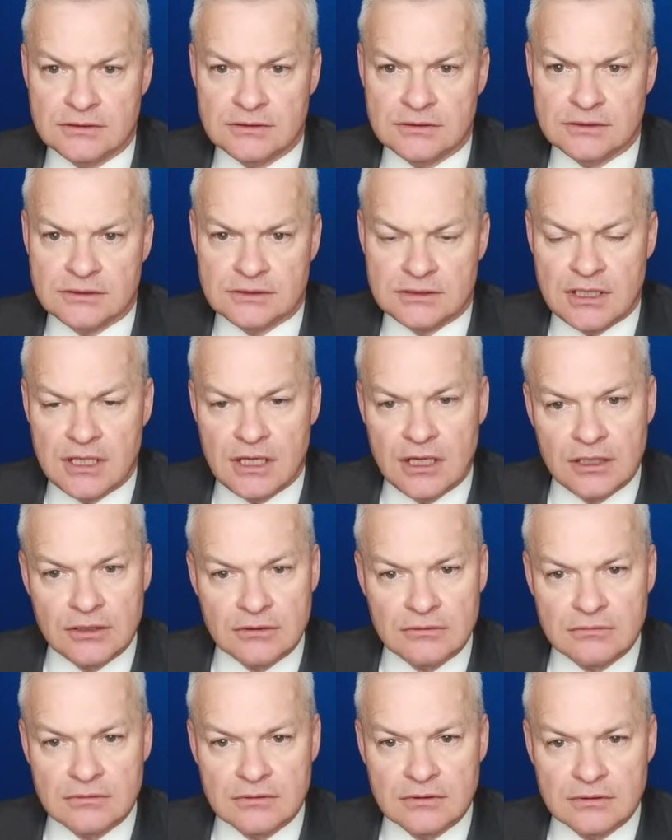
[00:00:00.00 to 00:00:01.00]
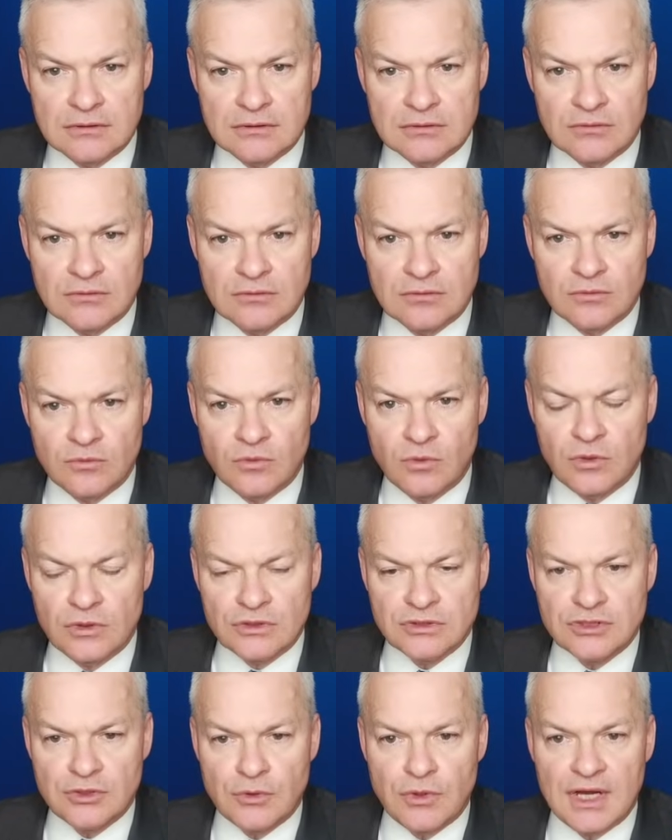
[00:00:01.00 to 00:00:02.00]
So,
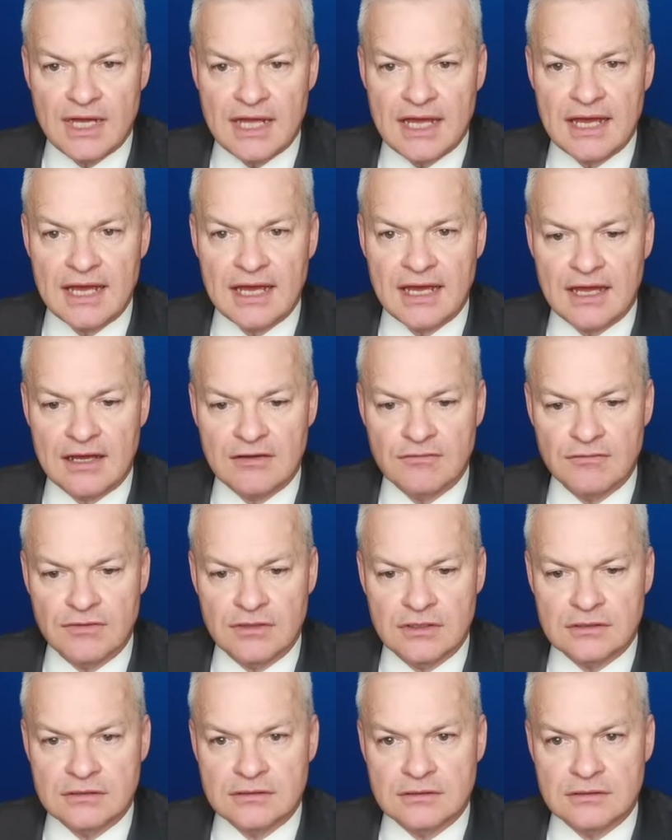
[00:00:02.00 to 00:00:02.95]
what do I have